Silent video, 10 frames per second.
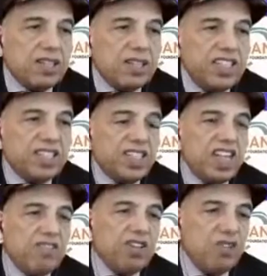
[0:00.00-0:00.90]
This
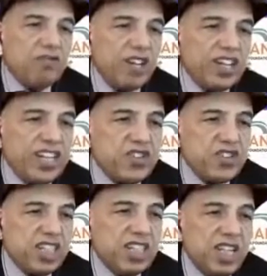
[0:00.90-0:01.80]
level of
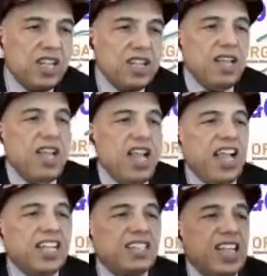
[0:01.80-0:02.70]
variation
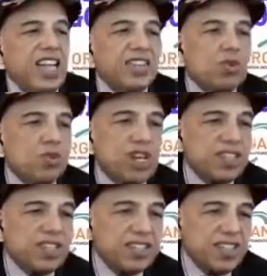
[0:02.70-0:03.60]
has led to
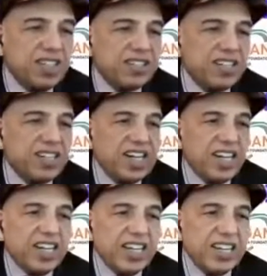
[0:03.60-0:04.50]
concerns
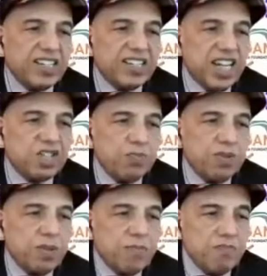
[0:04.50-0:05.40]
regarding its
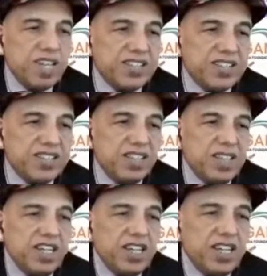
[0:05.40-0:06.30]
transmissibility,
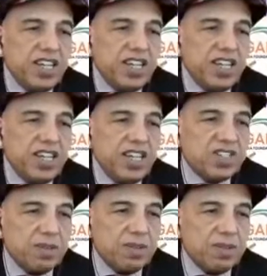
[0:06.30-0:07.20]
immune
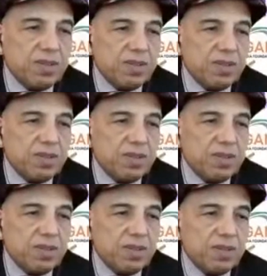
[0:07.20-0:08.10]
system
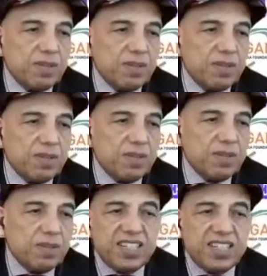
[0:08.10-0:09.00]
evasion, and
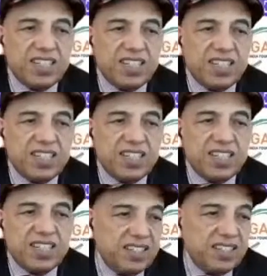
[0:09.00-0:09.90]
vaccine
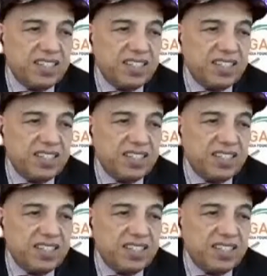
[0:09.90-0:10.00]
resistance.